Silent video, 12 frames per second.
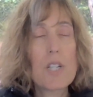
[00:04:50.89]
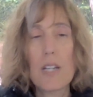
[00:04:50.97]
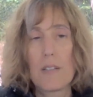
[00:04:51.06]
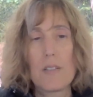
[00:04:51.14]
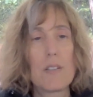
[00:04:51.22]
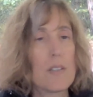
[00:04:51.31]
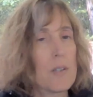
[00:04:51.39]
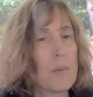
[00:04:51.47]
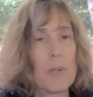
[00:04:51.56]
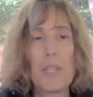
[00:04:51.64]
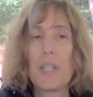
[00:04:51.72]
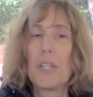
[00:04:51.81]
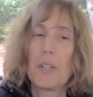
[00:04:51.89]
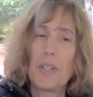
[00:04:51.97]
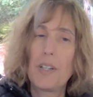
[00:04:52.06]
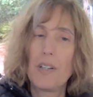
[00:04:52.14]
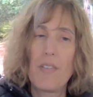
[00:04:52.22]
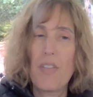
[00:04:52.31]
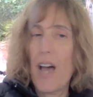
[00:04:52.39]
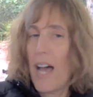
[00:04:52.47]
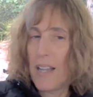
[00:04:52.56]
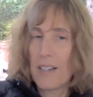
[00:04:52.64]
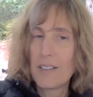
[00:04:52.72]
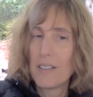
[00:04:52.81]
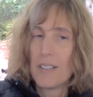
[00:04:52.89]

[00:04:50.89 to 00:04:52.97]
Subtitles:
Chances are really good that